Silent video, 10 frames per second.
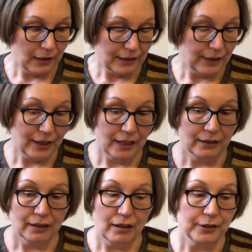the thing
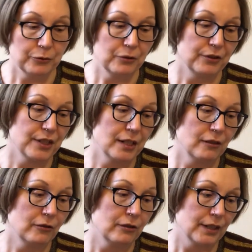that I do
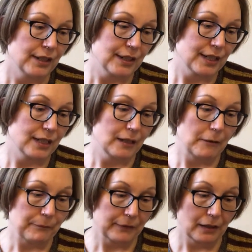consider is
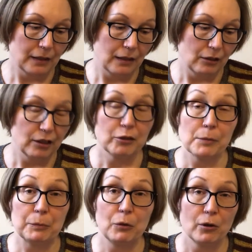a little
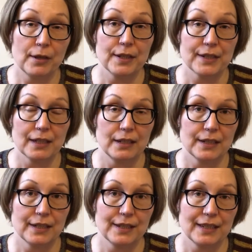bit more these days
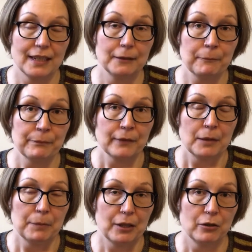is that
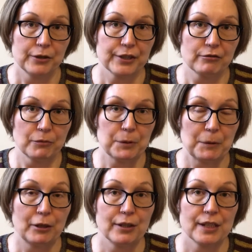because drops
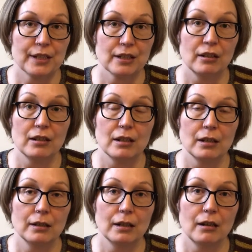Paris is
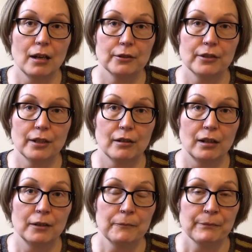a cotton
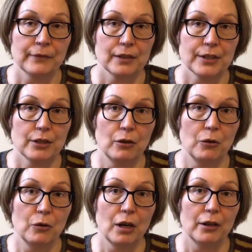yarn,
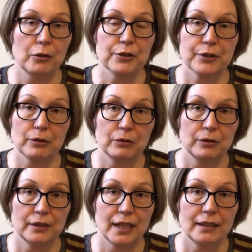so I also
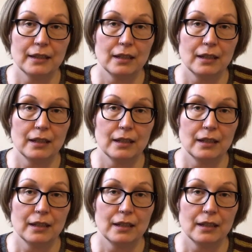looked at